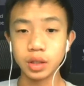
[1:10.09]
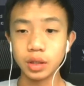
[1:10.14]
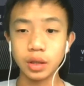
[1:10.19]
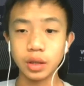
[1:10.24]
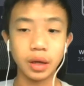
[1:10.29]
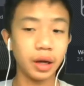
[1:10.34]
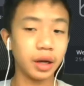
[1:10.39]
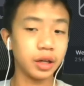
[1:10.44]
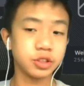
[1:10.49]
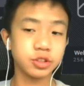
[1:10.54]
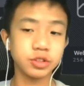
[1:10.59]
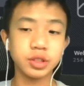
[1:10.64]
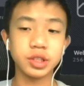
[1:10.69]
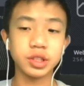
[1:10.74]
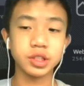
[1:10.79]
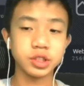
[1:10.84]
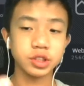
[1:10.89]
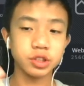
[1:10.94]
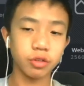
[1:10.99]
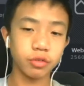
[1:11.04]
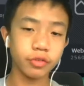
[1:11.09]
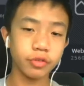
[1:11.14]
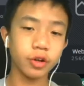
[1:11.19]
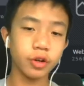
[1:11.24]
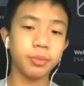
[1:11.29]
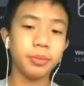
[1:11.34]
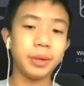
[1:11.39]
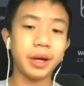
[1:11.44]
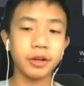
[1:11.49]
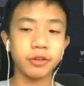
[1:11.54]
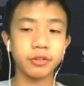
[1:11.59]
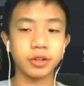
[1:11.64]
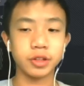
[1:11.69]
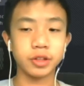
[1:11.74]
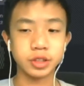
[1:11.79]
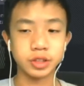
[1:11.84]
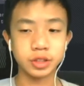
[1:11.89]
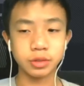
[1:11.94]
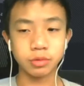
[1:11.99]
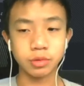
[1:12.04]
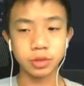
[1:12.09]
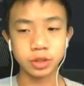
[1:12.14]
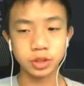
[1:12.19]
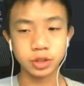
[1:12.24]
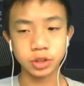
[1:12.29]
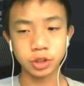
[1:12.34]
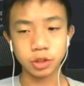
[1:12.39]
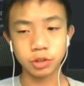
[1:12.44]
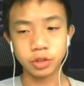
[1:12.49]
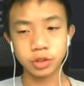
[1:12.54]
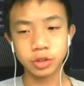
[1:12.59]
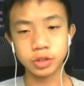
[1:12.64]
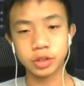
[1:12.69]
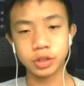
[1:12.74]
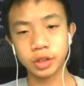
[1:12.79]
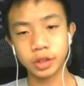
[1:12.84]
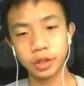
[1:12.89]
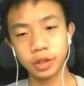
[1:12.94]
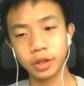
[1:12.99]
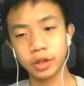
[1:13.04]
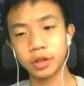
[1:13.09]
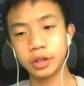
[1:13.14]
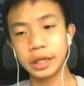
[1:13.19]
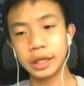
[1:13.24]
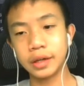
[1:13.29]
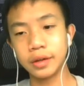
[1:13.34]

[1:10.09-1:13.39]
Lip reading: Actually, let's start with no background because I want to show you another thing.